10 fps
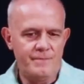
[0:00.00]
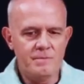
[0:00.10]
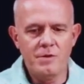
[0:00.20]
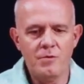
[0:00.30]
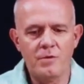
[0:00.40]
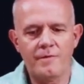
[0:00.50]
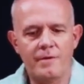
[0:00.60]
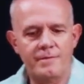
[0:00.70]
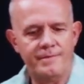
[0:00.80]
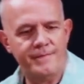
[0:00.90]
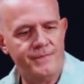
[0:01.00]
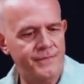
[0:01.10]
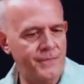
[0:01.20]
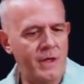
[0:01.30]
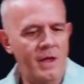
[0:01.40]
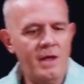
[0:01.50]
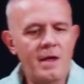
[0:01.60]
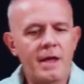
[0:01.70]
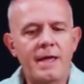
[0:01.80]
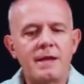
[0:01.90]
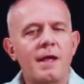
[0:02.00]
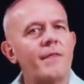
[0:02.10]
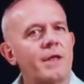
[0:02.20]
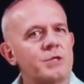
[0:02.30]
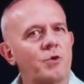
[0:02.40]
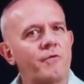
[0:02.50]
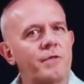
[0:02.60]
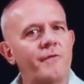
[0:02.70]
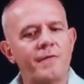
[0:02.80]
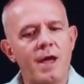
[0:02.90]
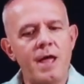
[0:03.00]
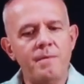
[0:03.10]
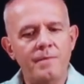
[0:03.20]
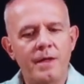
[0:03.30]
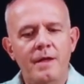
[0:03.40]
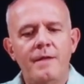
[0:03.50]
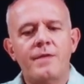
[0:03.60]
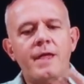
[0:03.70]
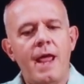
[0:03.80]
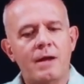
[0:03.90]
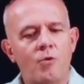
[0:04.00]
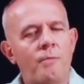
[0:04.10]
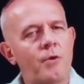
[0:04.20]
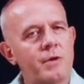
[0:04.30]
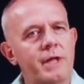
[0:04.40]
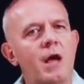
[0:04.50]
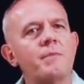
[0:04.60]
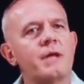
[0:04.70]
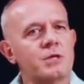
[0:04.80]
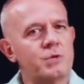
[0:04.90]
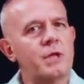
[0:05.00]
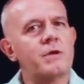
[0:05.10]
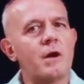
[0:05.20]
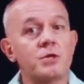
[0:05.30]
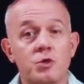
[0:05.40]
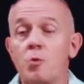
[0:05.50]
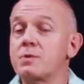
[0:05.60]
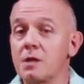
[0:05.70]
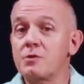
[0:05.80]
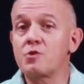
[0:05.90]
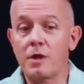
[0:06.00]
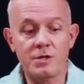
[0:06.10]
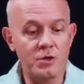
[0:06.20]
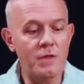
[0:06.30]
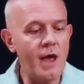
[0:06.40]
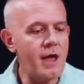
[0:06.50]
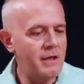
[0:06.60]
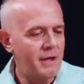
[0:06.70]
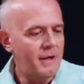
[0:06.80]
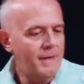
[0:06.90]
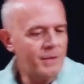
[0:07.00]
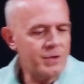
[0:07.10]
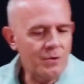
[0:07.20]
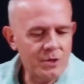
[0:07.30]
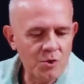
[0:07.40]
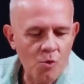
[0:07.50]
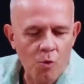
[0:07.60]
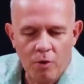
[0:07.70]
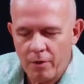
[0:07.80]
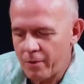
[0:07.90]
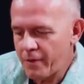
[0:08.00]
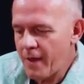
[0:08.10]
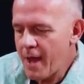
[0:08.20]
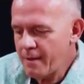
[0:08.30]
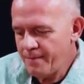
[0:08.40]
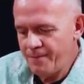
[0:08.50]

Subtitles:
Beautiful. Again, nothing is over the flame. The candle will burn down because we did our soap sud trick to that. So there's no worry with that.